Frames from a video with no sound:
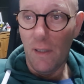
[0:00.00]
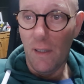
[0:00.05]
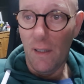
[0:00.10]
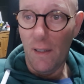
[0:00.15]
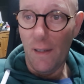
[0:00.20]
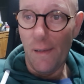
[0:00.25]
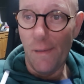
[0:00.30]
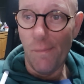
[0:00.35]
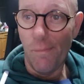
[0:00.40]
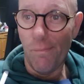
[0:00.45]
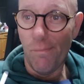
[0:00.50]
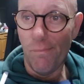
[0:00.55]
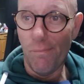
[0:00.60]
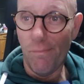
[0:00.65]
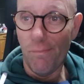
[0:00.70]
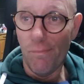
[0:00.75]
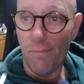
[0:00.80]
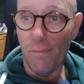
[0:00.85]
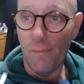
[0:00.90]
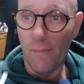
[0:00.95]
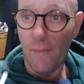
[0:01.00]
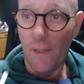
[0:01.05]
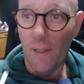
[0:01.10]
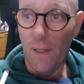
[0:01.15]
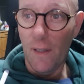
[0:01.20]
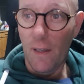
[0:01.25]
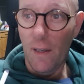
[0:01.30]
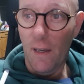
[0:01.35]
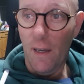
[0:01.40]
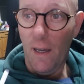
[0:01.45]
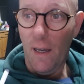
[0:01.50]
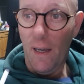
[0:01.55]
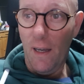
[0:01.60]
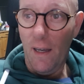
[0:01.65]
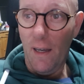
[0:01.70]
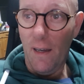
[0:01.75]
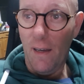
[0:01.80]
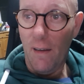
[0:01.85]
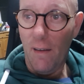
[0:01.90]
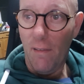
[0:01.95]
Um,
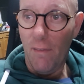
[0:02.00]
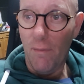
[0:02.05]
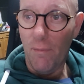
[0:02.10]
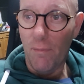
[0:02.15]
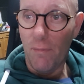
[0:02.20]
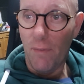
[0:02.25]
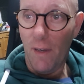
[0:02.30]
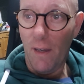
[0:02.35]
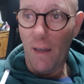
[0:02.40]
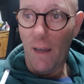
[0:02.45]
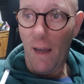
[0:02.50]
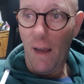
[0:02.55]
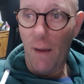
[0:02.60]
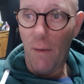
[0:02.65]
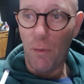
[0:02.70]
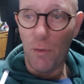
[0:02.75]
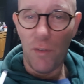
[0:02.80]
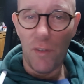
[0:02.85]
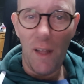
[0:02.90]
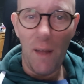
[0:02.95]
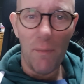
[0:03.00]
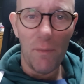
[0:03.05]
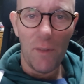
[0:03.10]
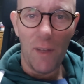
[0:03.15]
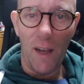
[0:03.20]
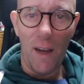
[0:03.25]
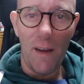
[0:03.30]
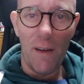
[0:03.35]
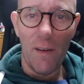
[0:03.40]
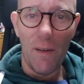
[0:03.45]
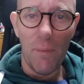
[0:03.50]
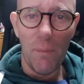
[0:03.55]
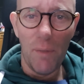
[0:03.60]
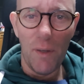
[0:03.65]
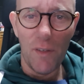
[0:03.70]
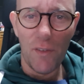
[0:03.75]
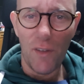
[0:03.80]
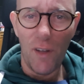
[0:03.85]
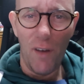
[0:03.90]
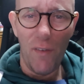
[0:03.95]
uh, I was that tired and
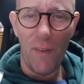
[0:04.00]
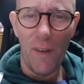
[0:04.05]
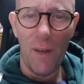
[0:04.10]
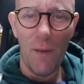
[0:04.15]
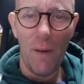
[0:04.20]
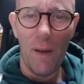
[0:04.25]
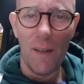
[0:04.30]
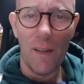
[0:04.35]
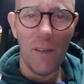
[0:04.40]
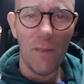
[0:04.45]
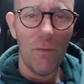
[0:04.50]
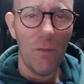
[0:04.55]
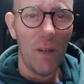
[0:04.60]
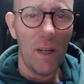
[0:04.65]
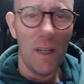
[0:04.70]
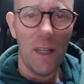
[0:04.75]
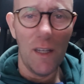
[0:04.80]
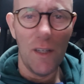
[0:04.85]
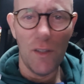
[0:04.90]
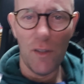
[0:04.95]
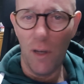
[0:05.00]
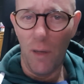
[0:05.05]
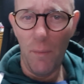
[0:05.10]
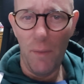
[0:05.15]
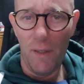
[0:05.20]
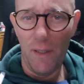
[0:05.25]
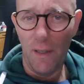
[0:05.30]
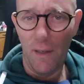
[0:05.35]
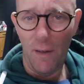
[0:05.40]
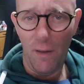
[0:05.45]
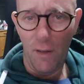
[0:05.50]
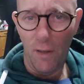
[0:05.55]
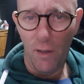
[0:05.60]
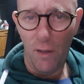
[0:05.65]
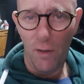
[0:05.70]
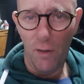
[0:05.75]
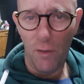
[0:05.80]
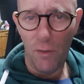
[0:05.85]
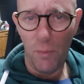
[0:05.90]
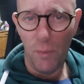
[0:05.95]
pissed off anyway. I didn't really enjoy my dinner, you
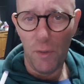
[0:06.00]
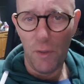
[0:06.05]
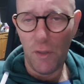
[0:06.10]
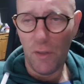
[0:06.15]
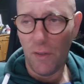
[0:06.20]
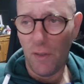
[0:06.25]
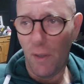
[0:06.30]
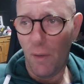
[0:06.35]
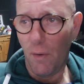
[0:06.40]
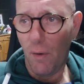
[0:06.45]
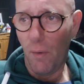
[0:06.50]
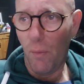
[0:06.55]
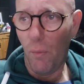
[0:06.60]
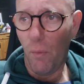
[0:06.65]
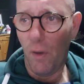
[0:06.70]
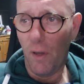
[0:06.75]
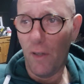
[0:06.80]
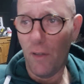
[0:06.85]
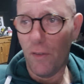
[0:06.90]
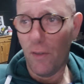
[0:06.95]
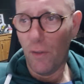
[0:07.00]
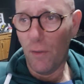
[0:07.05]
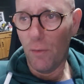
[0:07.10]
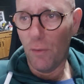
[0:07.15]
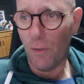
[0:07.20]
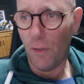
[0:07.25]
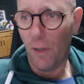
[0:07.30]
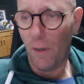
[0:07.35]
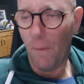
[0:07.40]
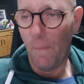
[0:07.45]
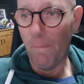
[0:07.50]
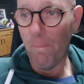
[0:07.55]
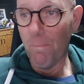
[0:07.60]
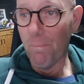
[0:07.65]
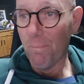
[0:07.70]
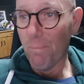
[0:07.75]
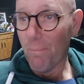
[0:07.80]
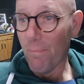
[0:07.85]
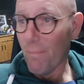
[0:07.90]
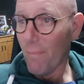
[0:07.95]
know, as much as I wanted to. So
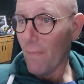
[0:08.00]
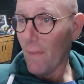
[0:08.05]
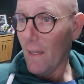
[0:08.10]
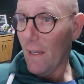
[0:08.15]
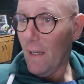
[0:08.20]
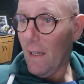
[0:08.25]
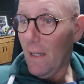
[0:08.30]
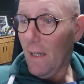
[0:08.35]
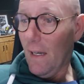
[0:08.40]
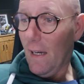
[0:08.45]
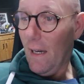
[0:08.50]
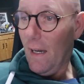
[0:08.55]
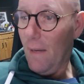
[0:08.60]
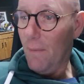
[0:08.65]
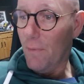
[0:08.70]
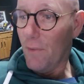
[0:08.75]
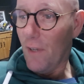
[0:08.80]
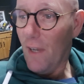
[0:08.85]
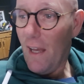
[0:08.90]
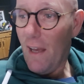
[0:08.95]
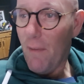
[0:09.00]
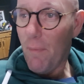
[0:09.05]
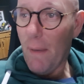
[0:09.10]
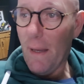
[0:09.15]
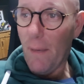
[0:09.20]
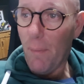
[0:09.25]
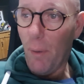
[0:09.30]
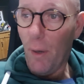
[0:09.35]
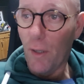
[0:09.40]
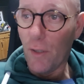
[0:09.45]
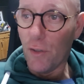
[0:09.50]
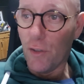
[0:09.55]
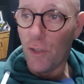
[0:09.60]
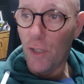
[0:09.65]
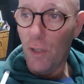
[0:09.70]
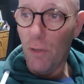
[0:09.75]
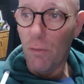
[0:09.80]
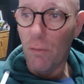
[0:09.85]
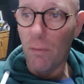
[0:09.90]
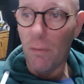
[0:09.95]
um, today I've made a pot of
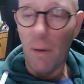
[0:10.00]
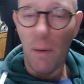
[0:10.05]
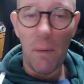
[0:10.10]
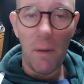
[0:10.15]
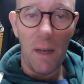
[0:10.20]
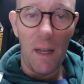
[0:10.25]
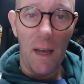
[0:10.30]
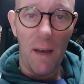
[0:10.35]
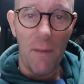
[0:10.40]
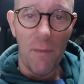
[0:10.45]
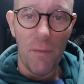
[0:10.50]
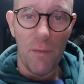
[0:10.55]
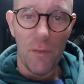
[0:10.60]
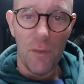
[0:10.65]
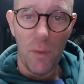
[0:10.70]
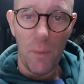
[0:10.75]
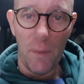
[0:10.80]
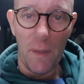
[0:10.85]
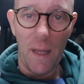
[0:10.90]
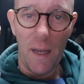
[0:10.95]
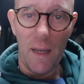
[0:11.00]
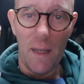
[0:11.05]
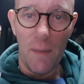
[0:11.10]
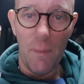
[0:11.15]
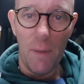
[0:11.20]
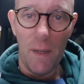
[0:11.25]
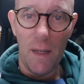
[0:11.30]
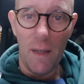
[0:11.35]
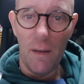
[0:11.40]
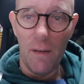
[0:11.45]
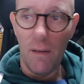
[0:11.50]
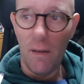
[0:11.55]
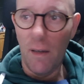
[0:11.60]
stew. I'm going to have some of that in a minute.